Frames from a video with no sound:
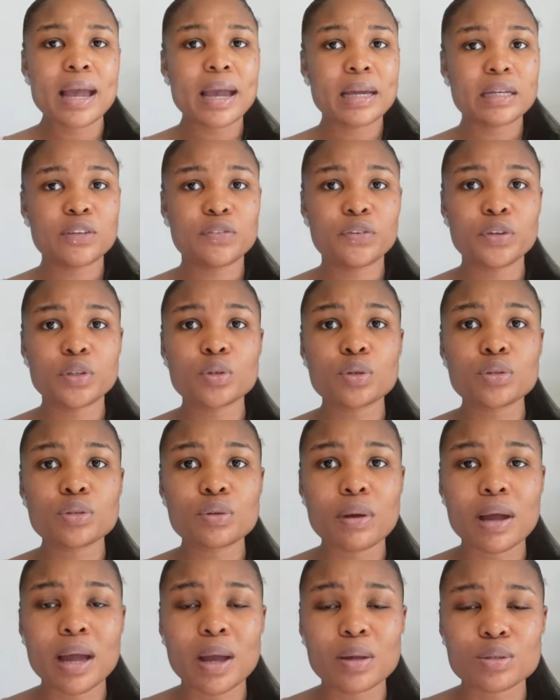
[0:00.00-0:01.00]
And if you don't
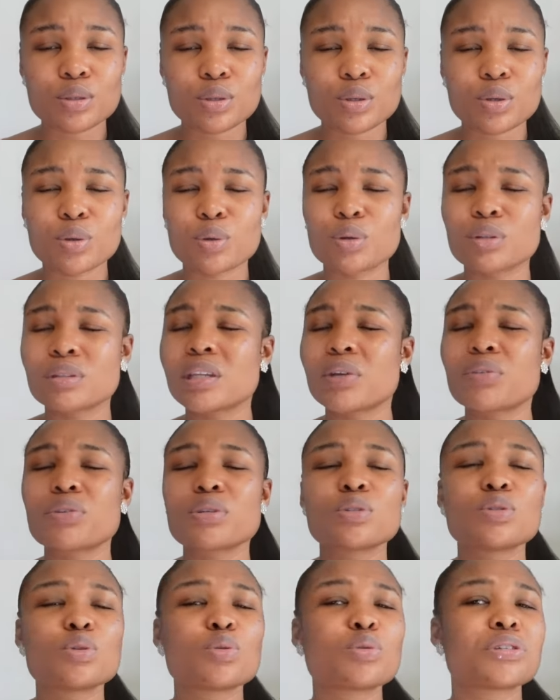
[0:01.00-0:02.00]
know how to cook, there
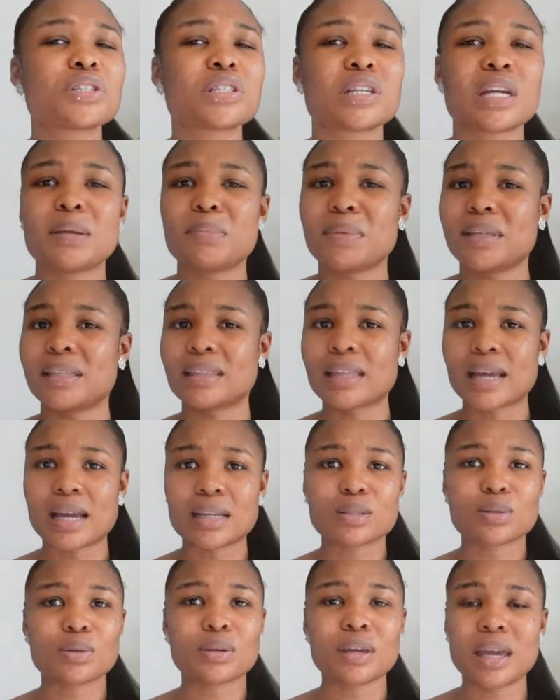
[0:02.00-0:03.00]
is no shame in
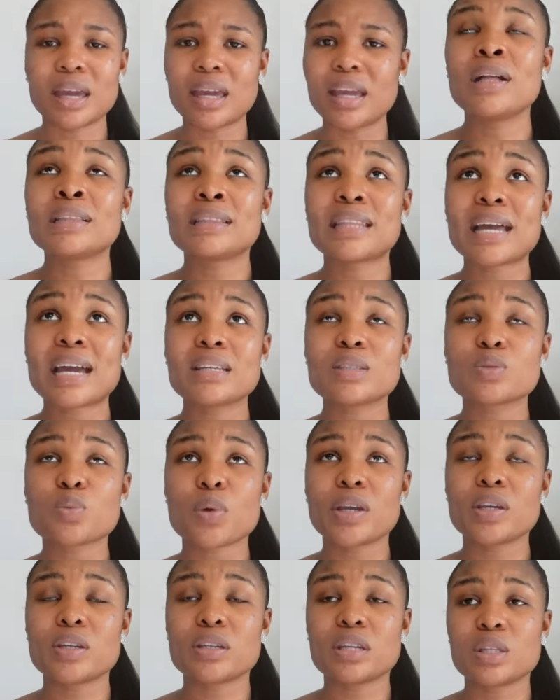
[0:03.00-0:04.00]
that, okay? That is
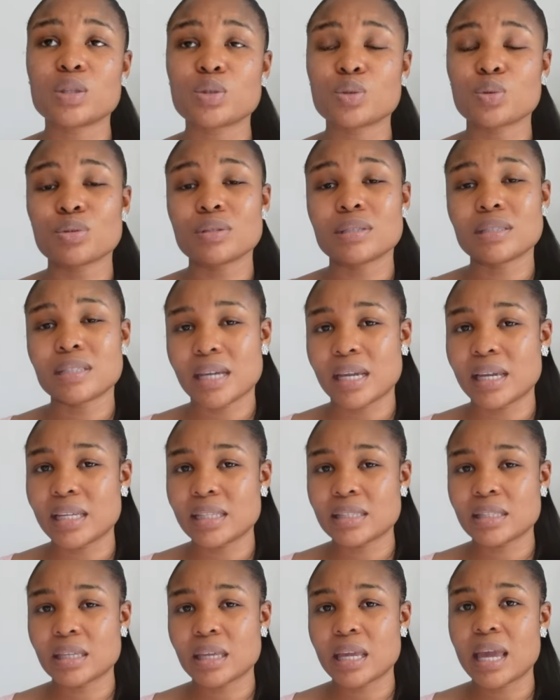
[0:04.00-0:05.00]
why you need to
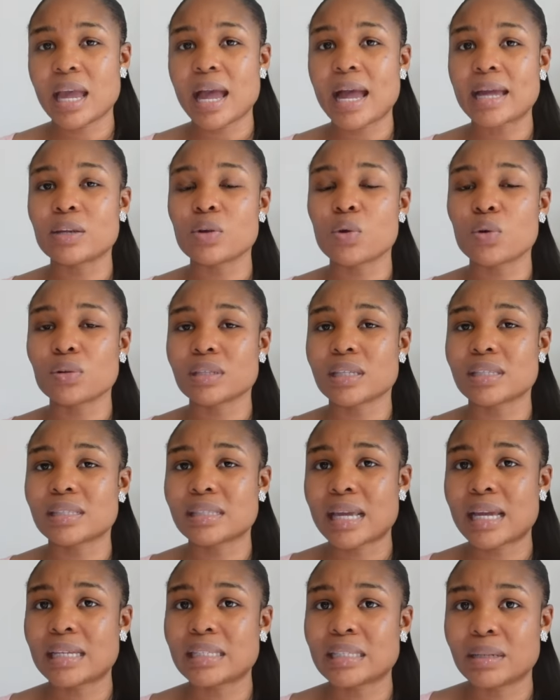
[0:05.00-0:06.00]
date an
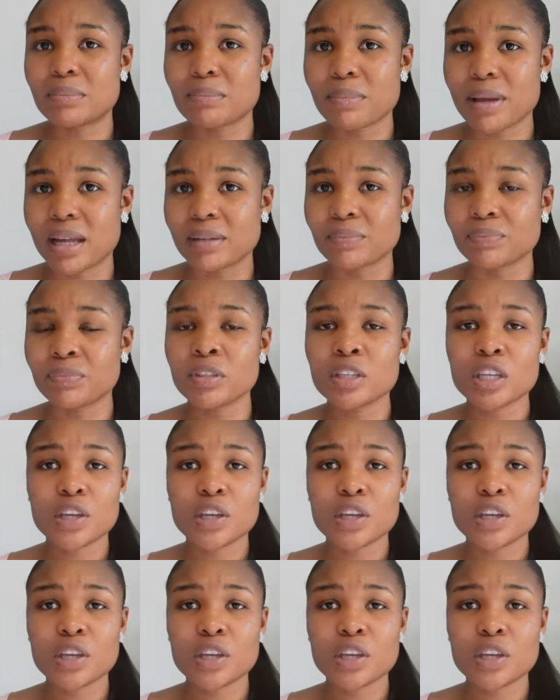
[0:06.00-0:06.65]
understanding man.